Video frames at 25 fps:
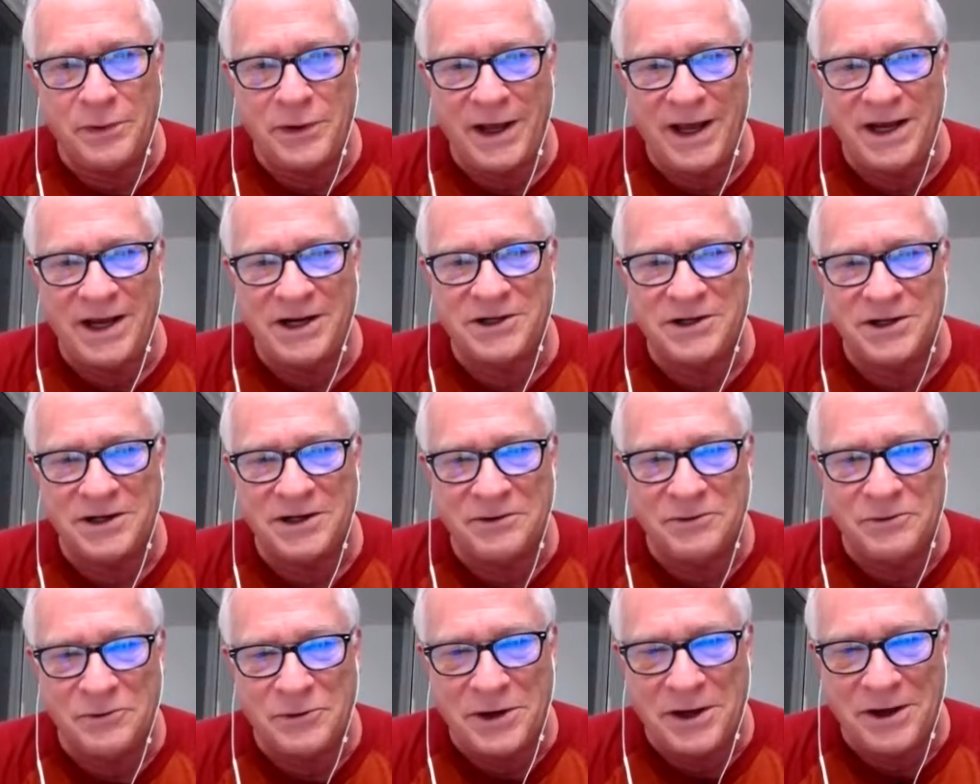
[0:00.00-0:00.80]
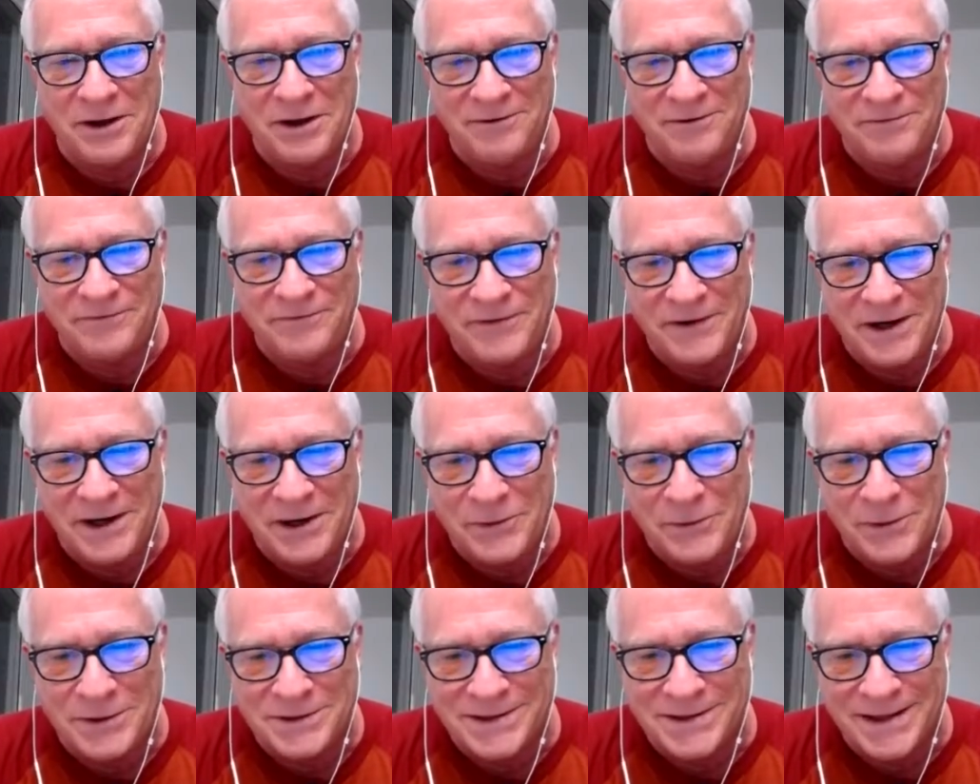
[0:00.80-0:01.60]
patient
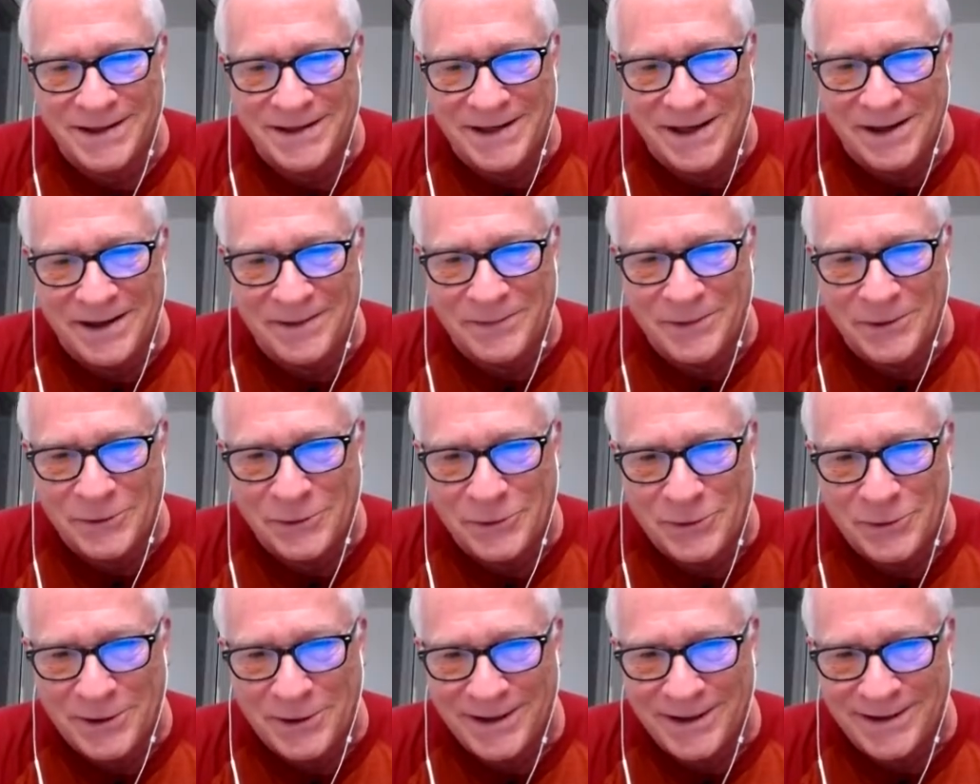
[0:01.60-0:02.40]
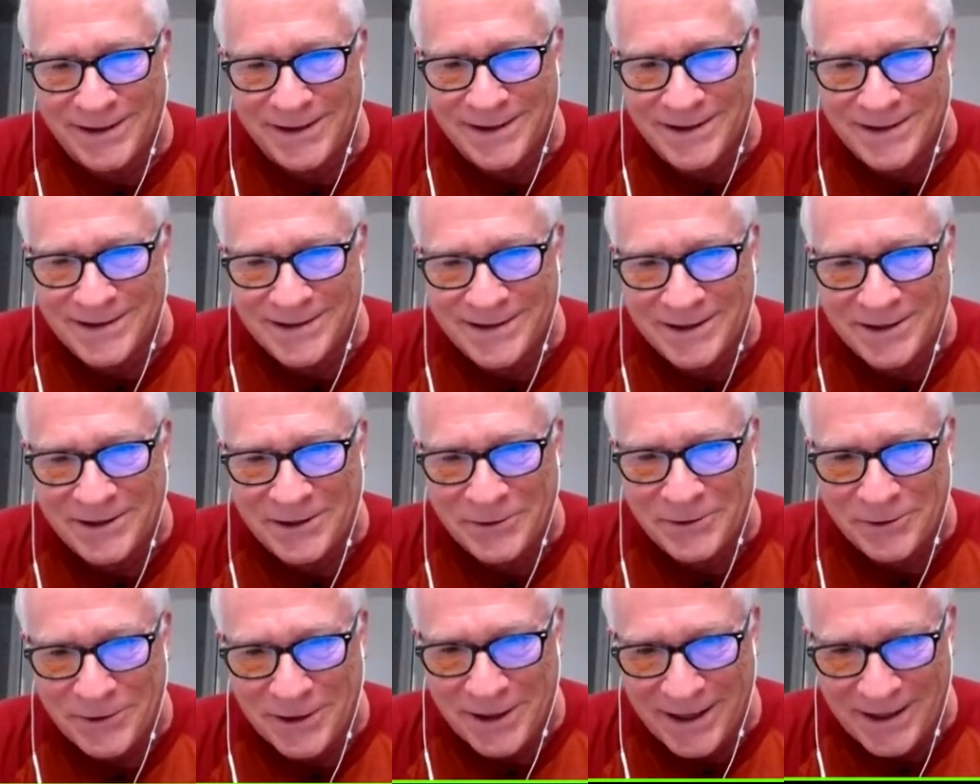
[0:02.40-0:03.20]
welfare was the #1
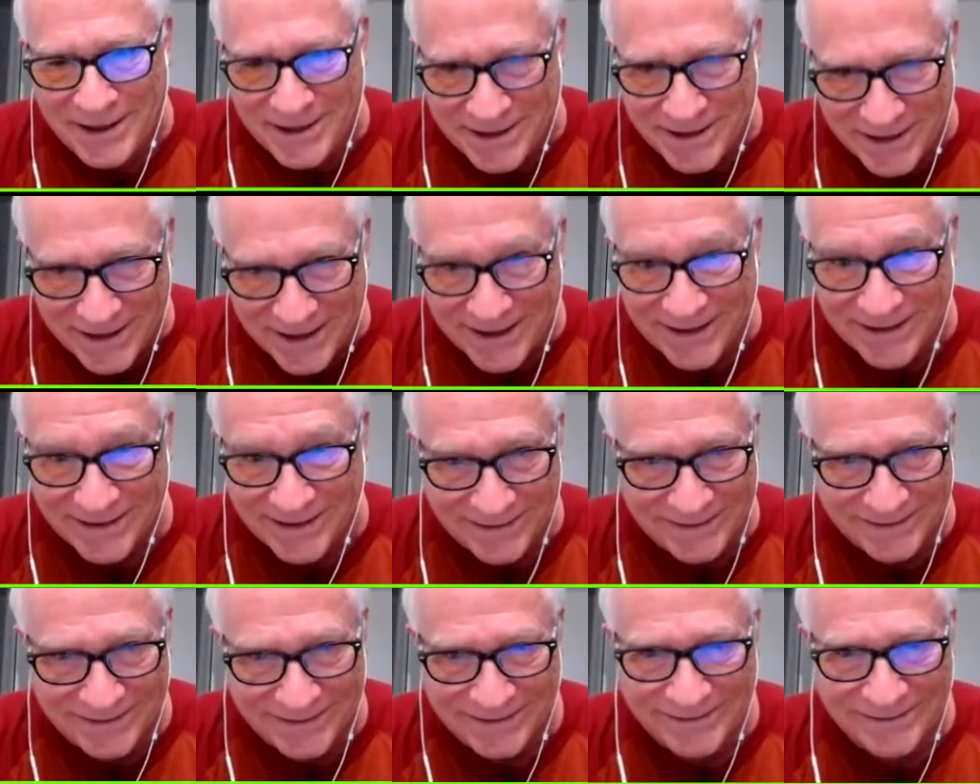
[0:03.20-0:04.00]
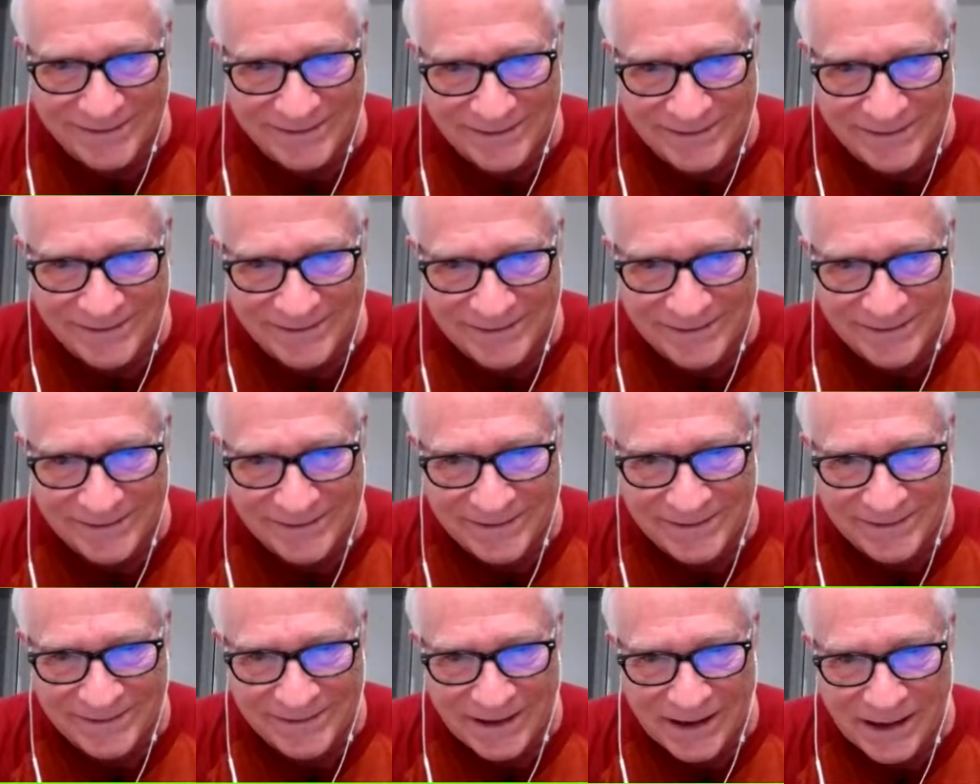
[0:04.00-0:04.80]
consideration,
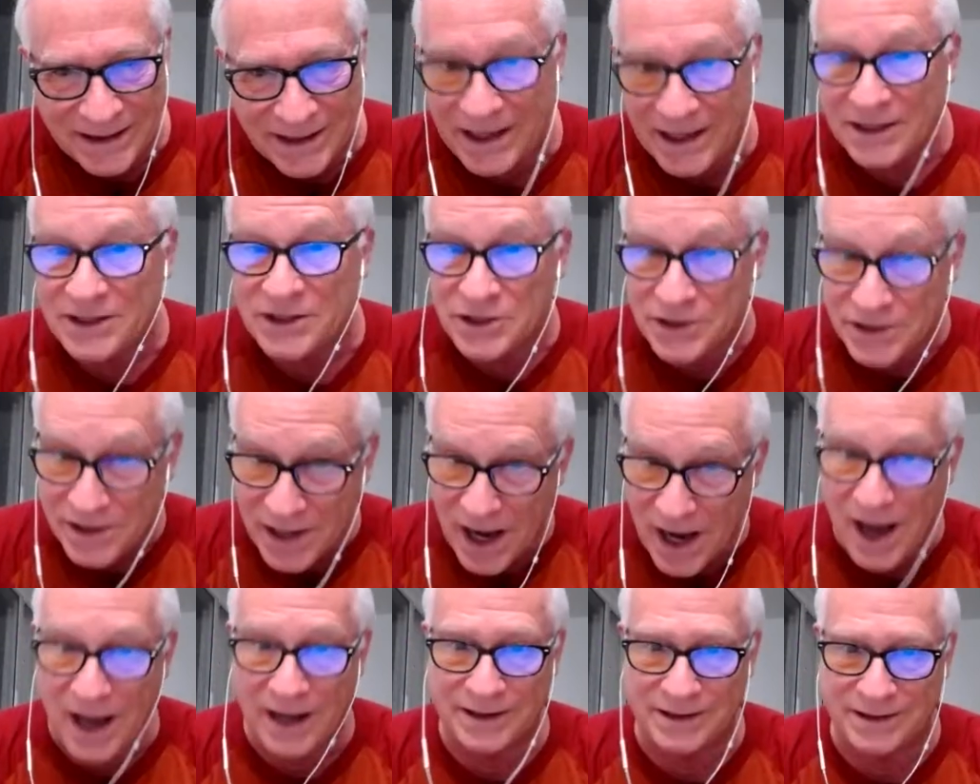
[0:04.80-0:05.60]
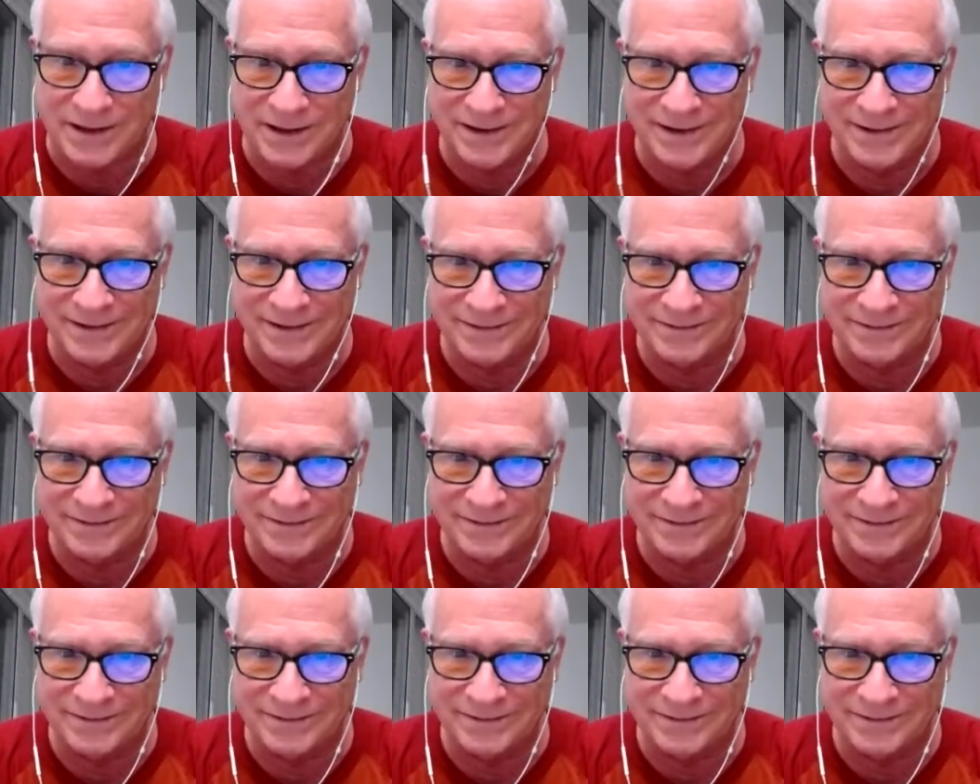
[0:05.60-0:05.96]
it's not.